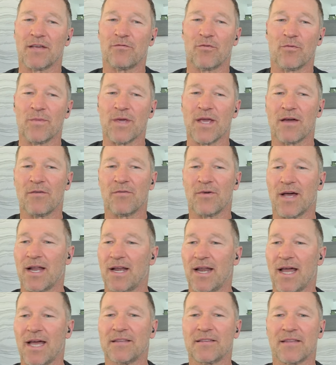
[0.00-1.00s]
it was like,
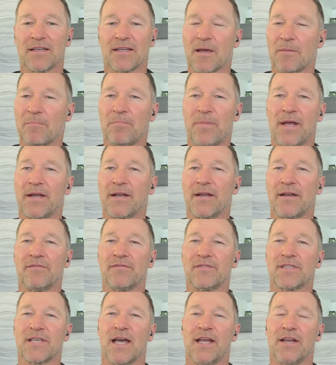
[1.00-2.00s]
I like the
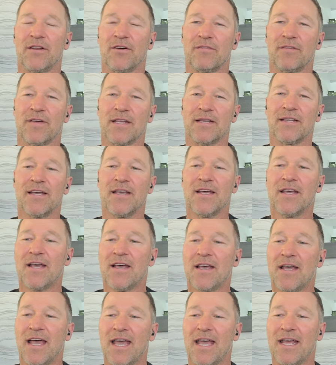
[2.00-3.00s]
competitive side of it.
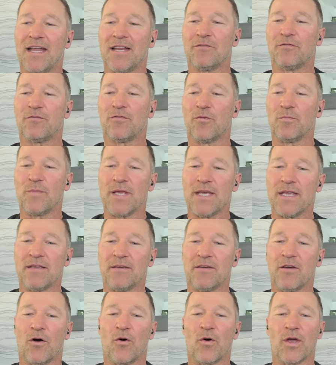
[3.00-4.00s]
And for
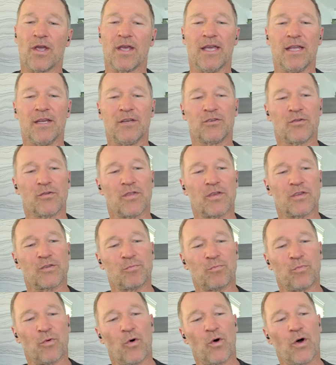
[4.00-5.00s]
me, going into
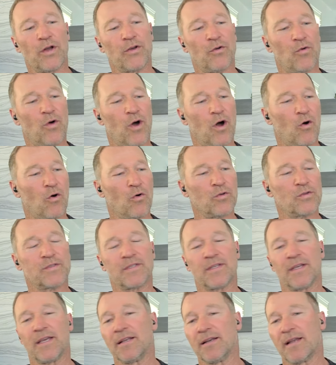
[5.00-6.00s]
the sport or
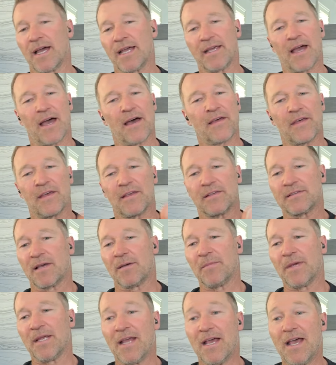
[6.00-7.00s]
hosting like
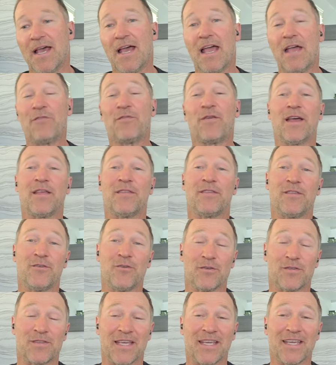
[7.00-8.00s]
others,
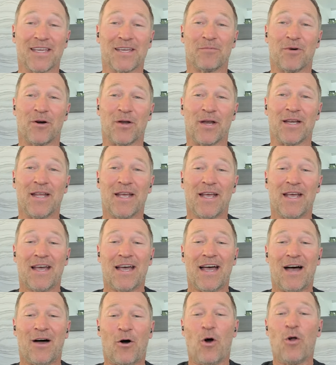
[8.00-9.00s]
you think about it,
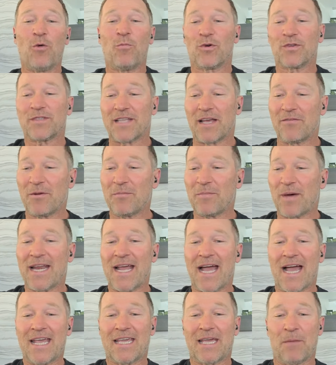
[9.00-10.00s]
almost
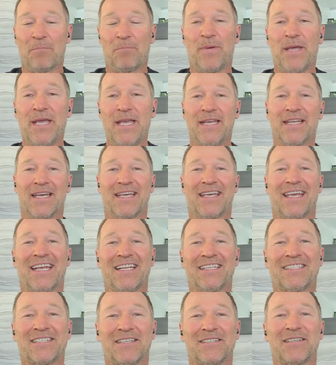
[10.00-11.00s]
everybody I compete
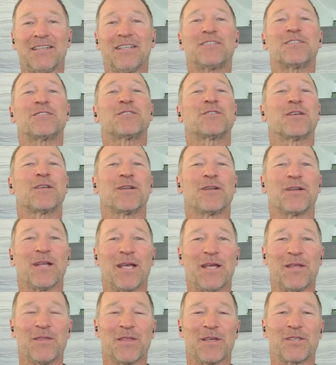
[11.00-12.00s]
against is
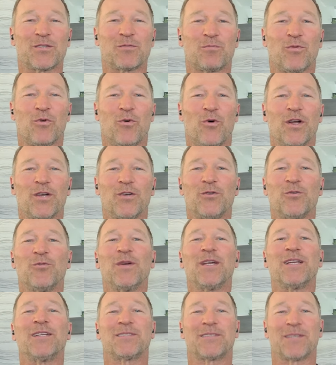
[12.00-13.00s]
still in the
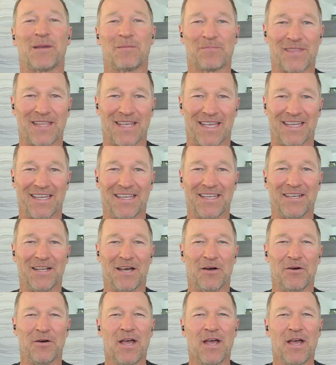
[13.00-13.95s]
sport doing something,